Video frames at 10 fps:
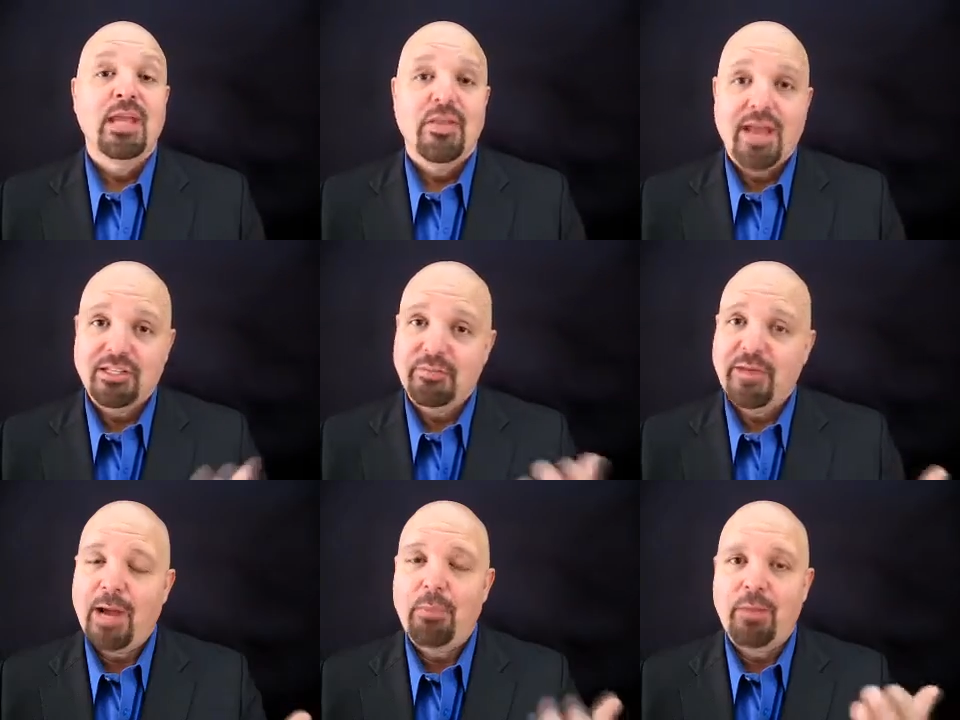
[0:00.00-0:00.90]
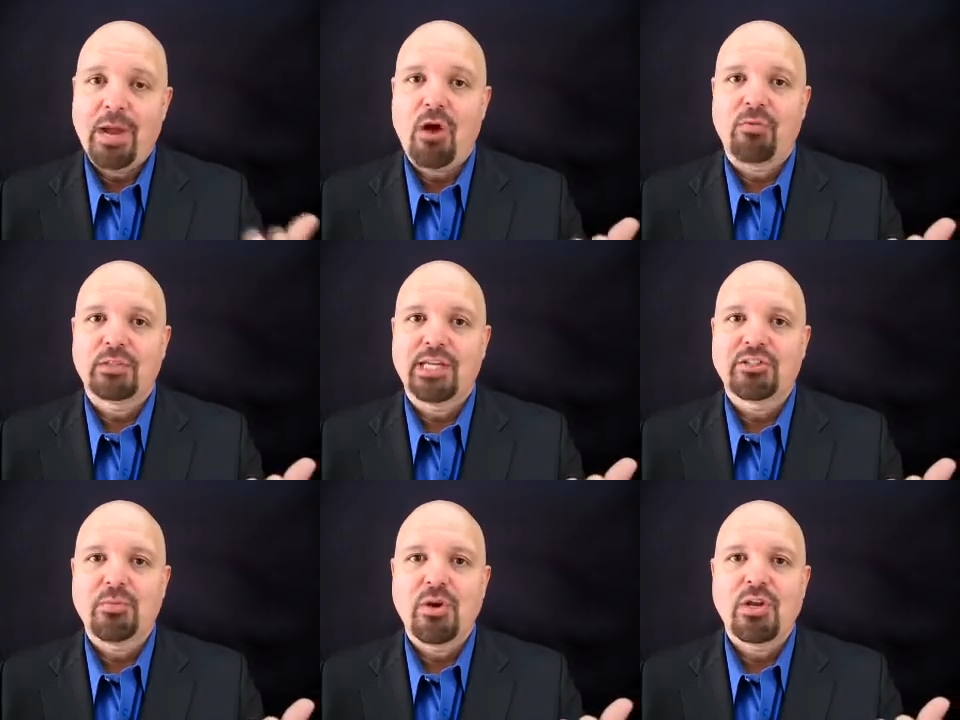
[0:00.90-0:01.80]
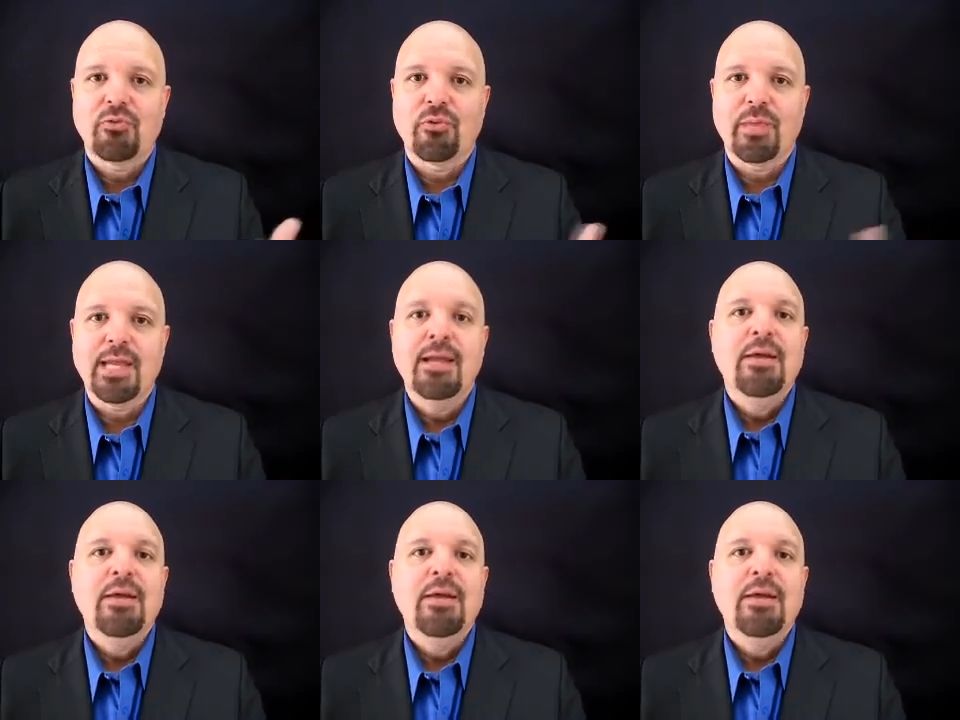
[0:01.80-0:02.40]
That's a powerful testimonial for me.